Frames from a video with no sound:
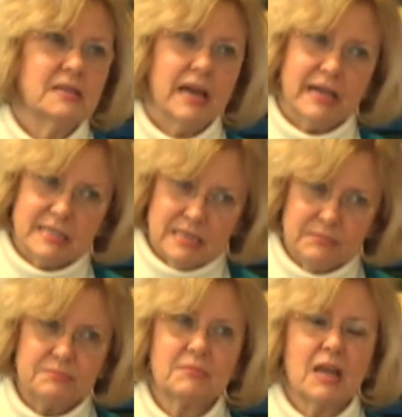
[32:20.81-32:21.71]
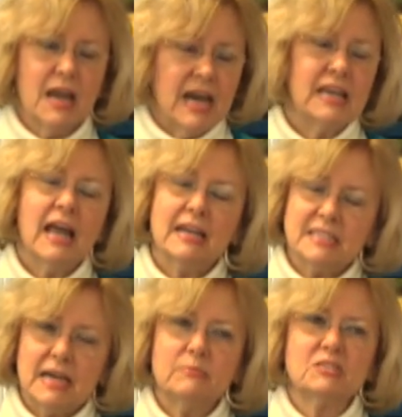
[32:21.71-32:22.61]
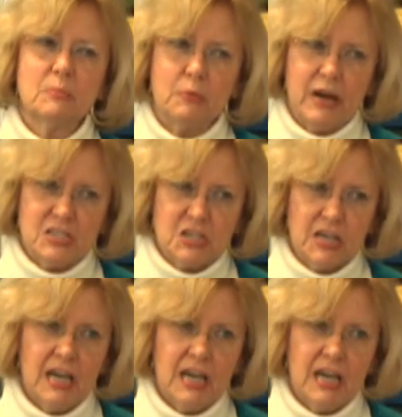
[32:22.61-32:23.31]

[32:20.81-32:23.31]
yes. And a lot of times depression.